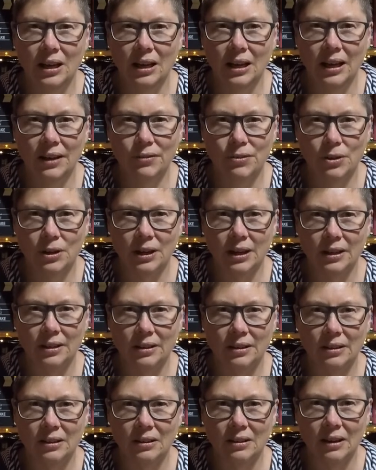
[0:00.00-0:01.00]
Everyone
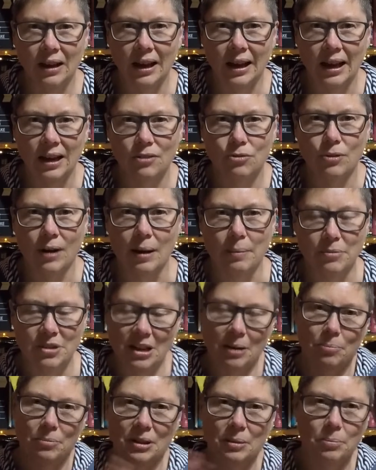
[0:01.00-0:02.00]
had wrapped
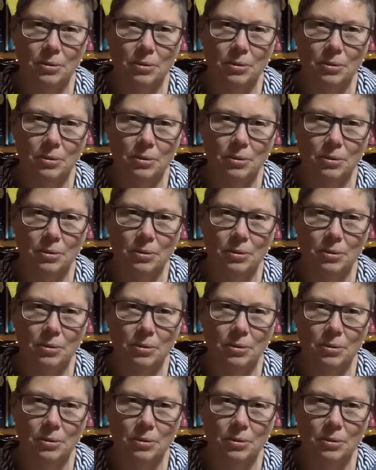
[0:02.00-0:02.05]
up their